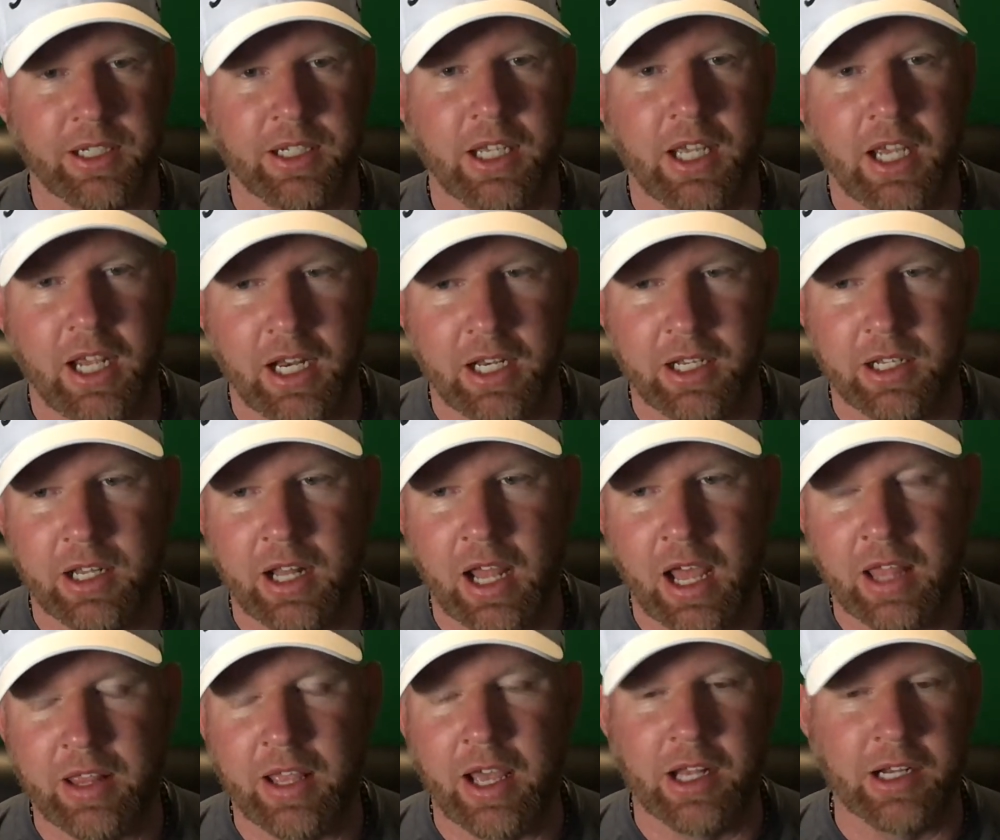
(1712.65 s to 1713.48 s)
And
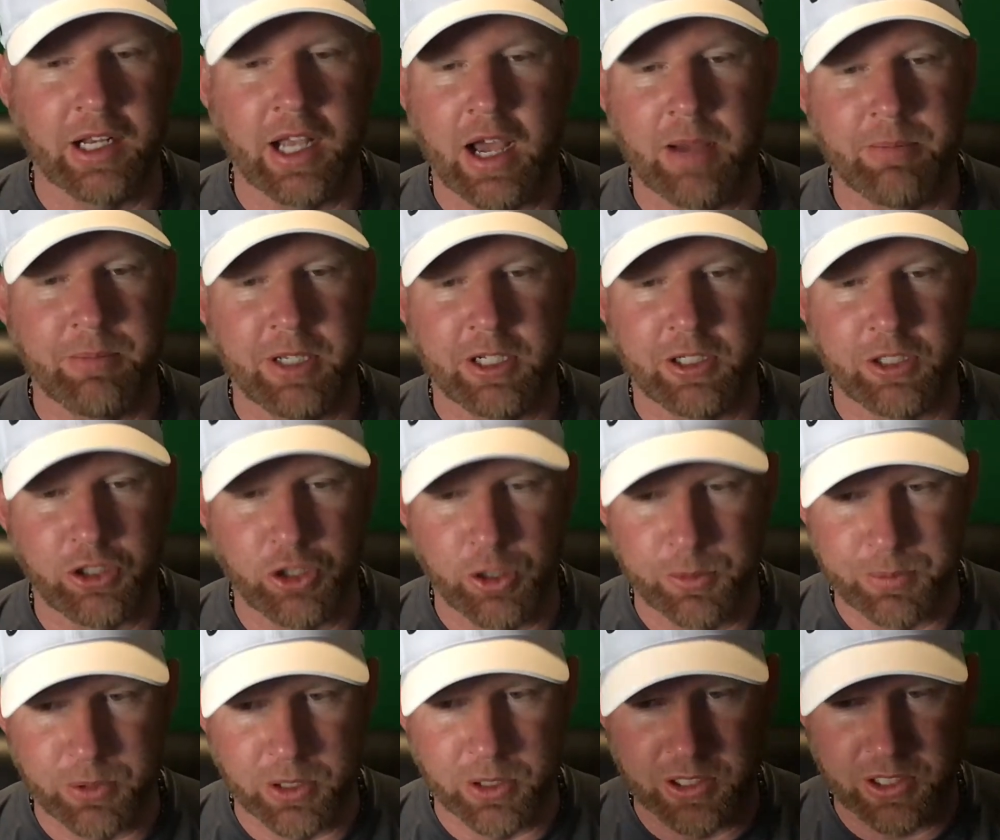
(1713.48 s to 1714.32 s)
that got me
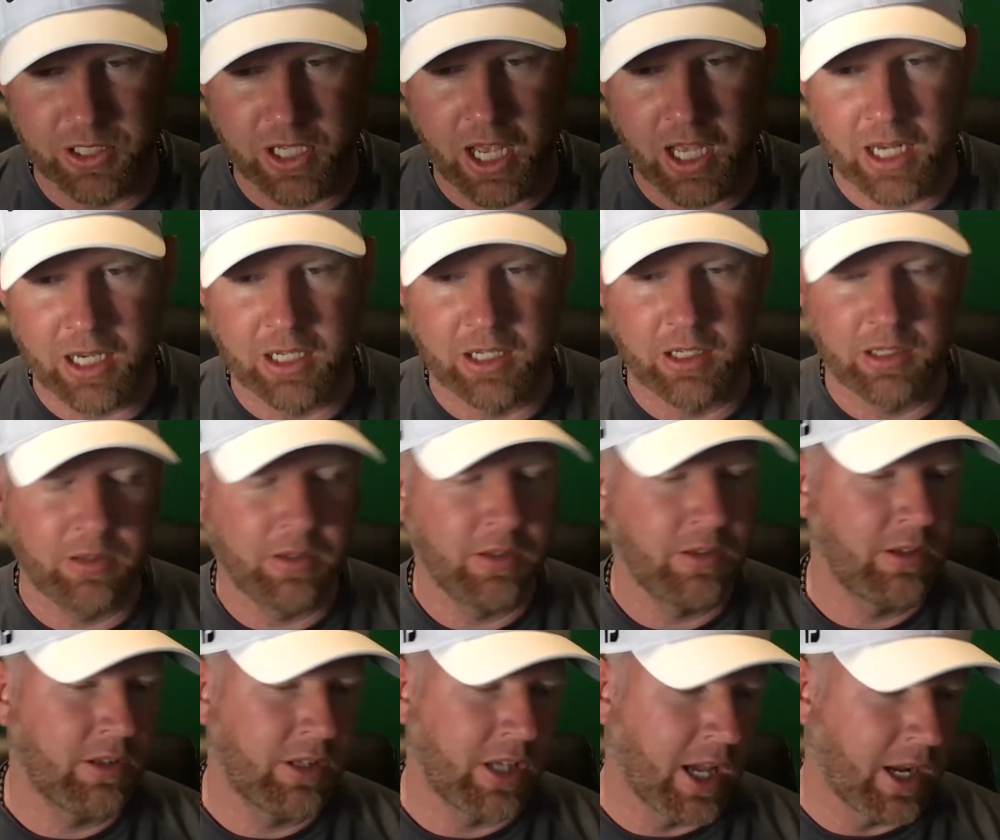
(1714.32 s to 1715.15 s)
super excited and
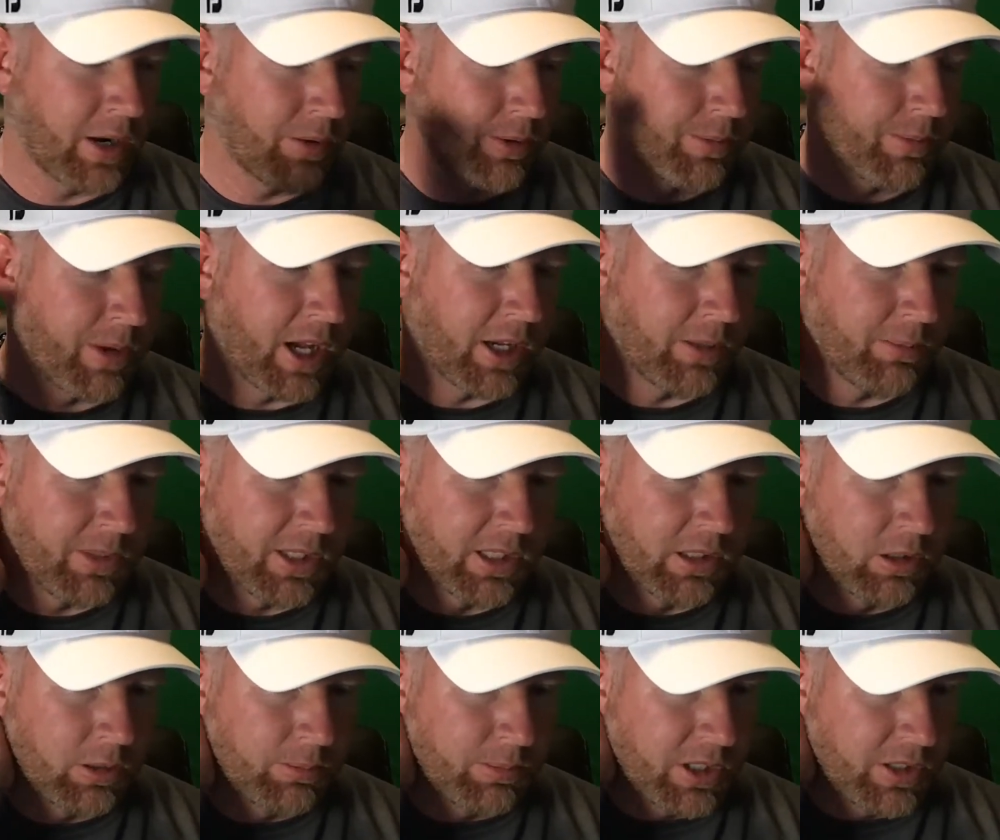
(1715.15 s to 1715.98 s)
kind of reminded me a
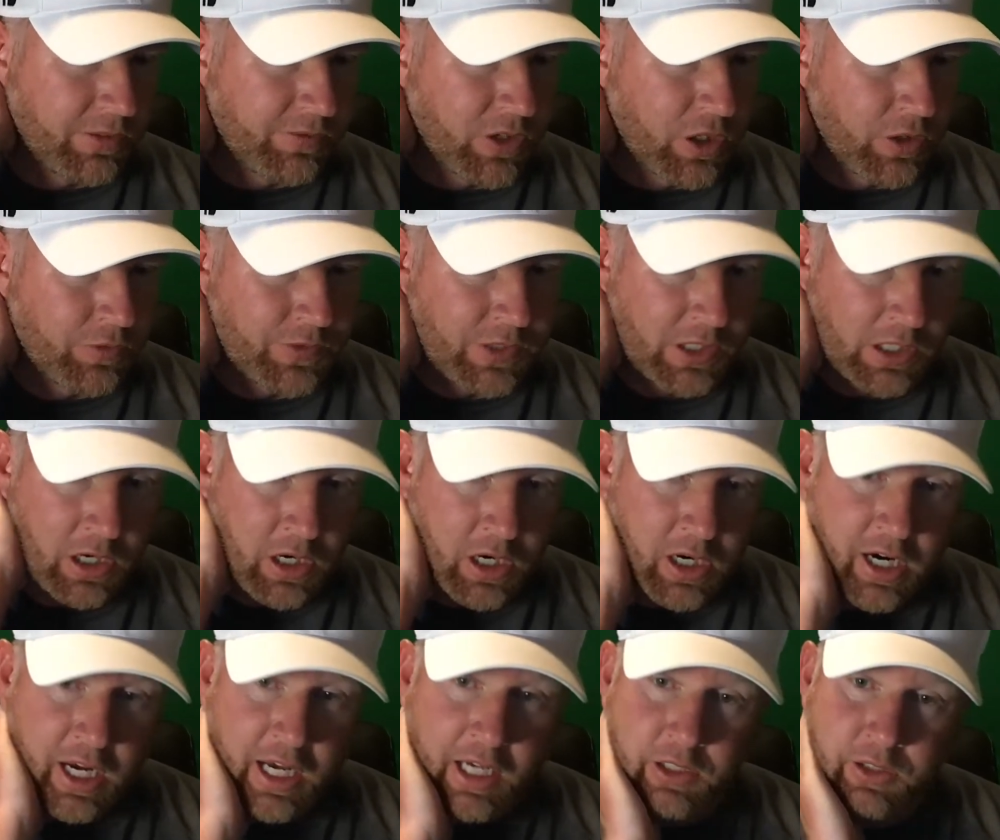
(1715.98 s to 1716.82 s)
little bit of
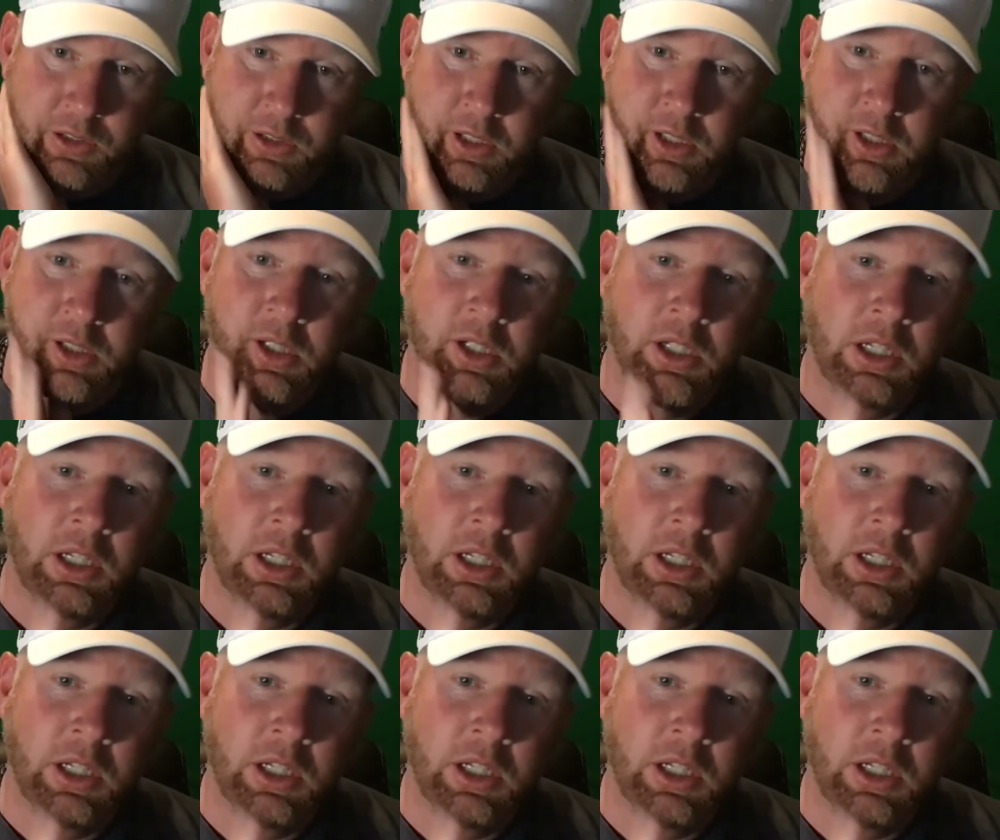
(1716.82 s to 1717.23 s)
OVR, actually.